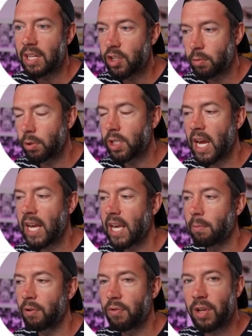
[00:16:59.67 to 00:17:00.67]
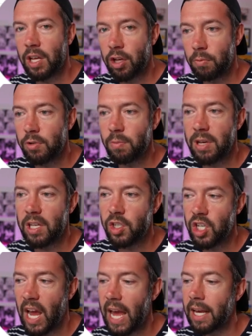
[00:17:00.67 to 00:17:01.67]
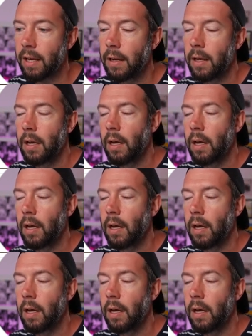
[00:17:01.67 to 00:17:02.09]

They're double checking before they come to me and check.